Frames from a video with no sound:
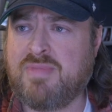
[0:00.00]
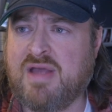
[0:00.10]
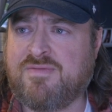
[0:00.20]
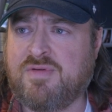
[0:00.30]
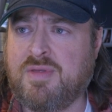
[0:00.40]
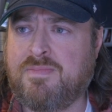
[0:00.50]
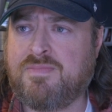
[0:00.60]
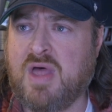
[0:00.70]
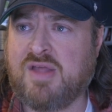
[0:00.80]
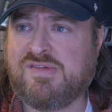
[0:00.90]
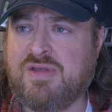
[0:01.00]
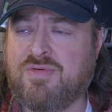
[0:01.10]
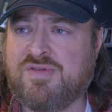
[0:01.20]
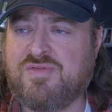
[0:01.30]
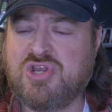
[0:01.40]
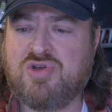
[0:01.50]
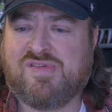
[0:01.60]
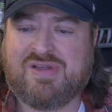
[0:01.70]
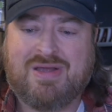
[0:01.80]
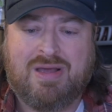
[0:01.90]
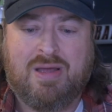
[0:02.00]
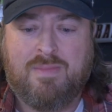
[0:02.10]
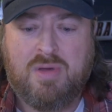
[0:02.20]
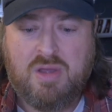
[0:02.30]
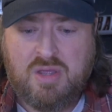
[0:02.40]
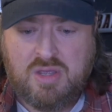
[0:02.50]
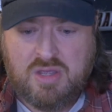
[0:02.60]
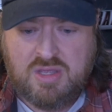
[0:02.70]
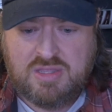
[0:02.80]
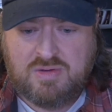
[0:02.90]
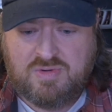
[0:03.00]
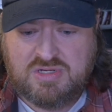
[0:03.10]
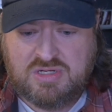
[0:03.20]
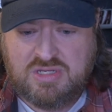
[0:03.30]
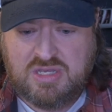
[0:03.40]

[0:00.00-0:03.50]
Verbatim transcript: back for the uh, Steelers for years to come. Then we did